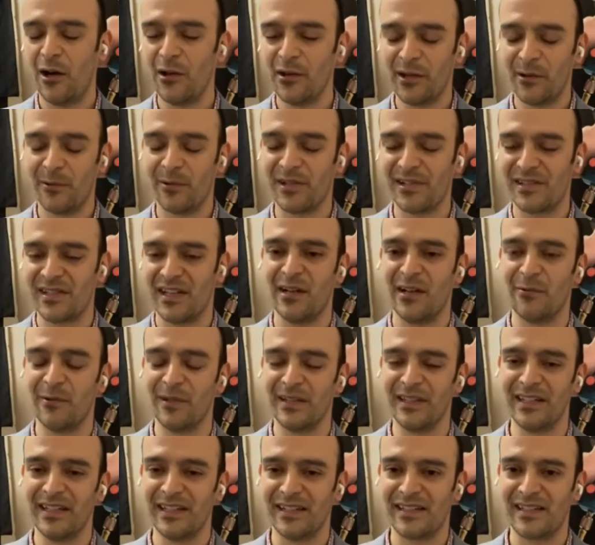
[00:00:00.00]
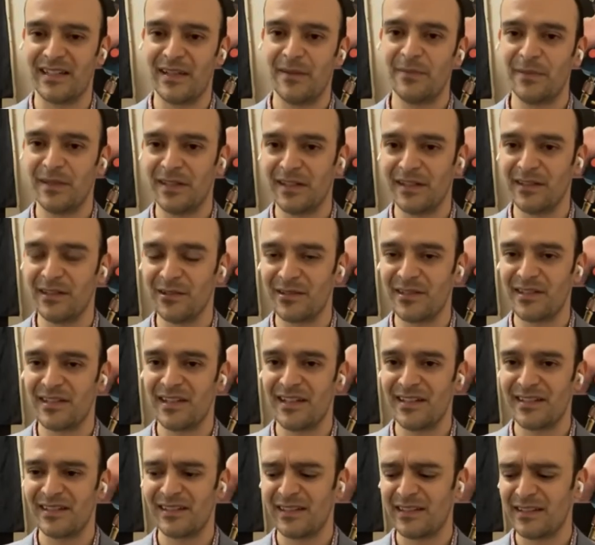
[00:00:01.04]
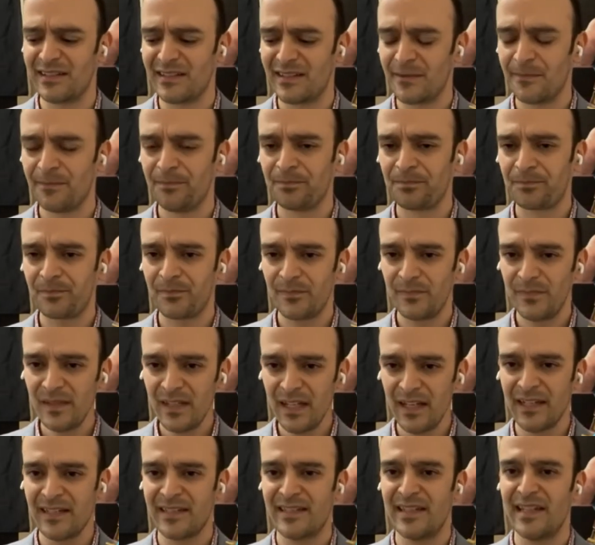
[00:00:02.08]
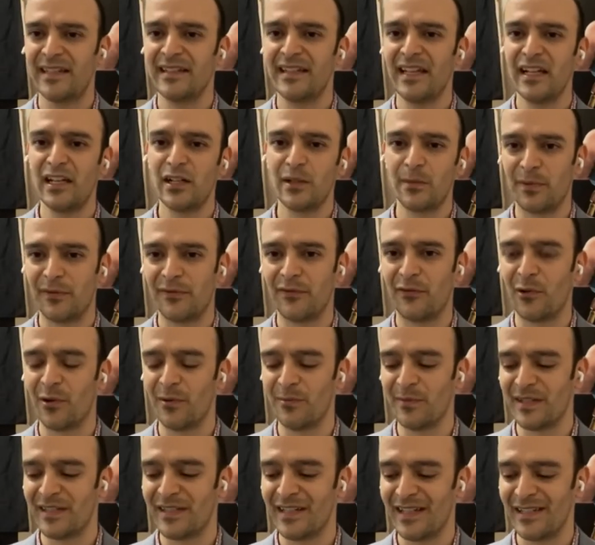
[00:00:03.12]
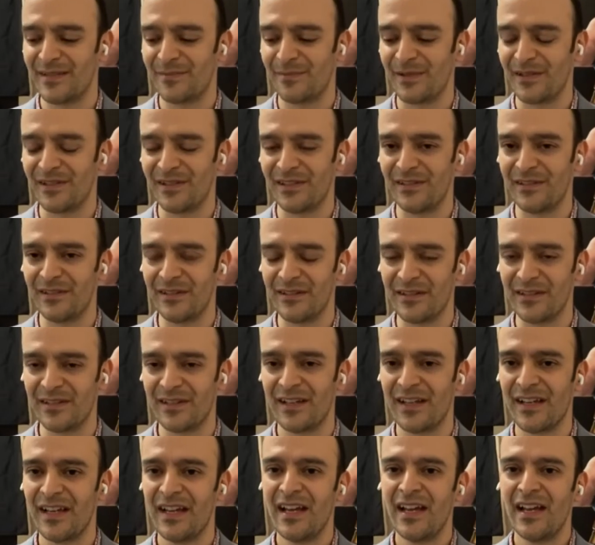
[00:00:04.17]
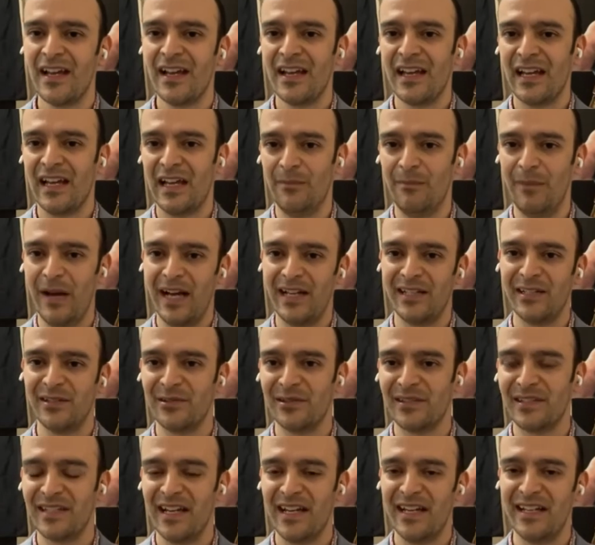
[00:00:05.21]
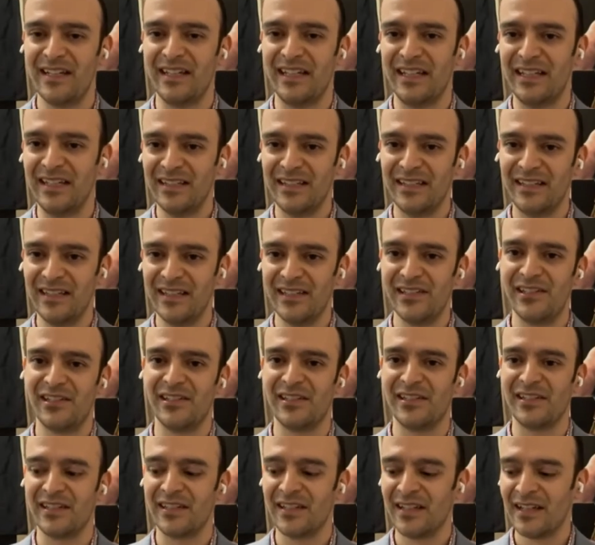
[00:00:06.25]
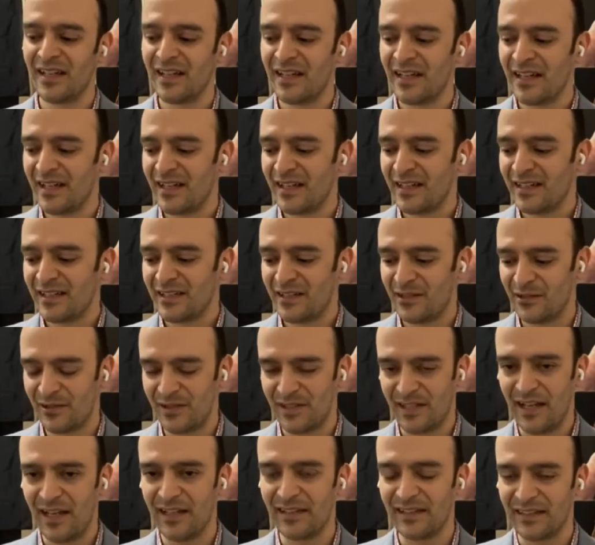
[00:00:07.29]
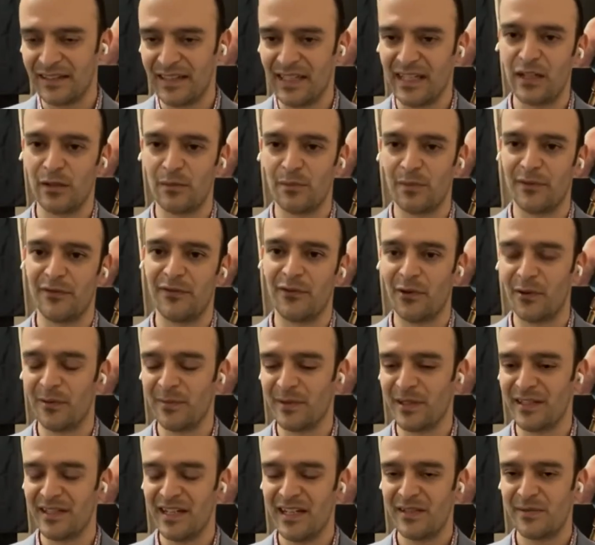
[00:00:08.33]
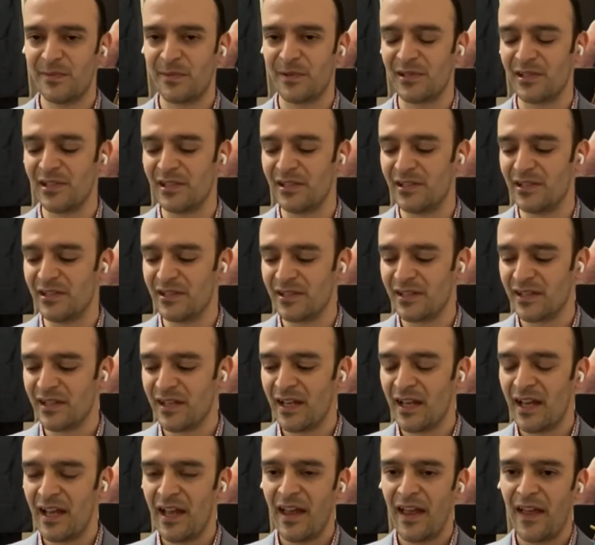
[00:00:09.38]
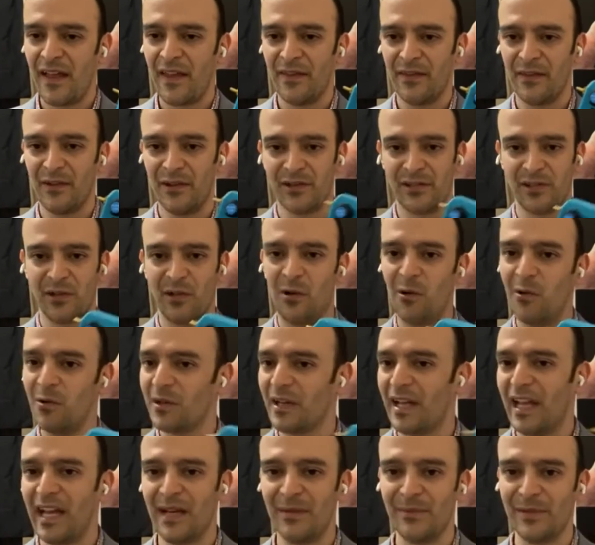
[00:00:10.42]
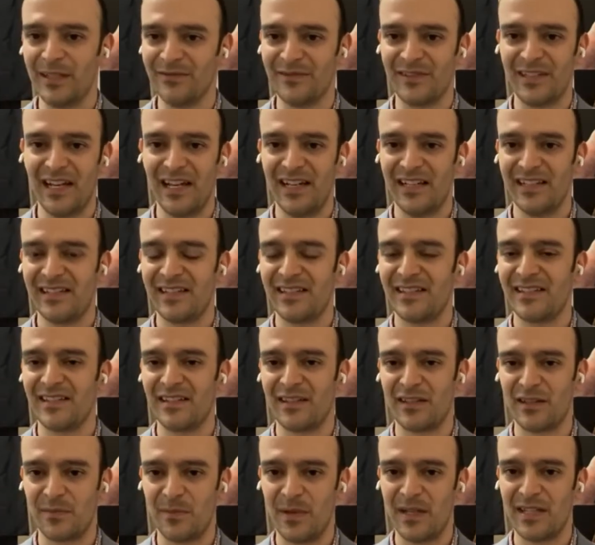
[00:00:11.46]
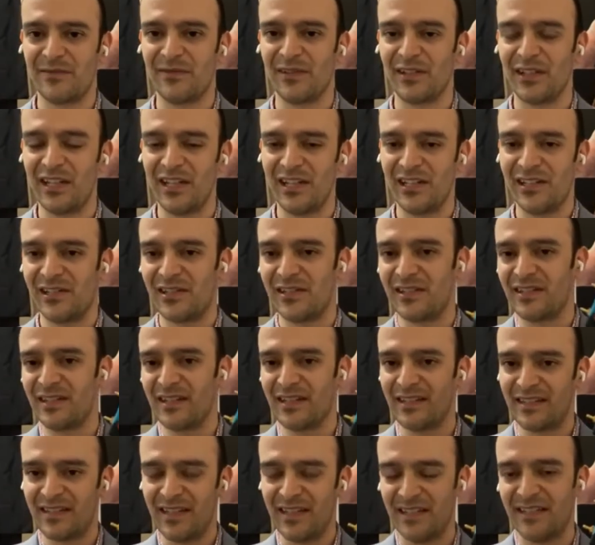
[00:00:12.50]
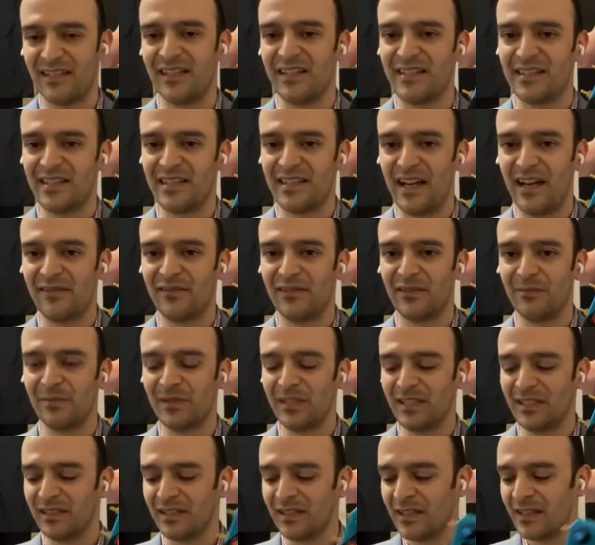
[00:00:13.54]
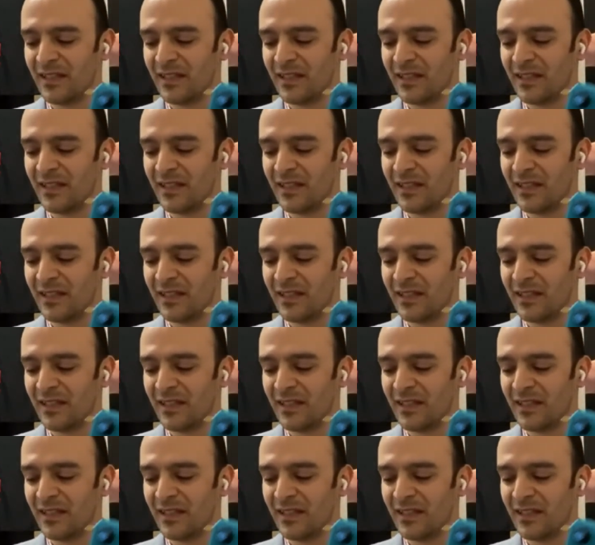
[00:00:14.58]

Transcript: were saying when they accepted those test kits is that they could perform the test procedures. In Manual 10, in addition to saying that they can perform the test procedures, there's a whole gamut of tests and specifications that test kits have to meet.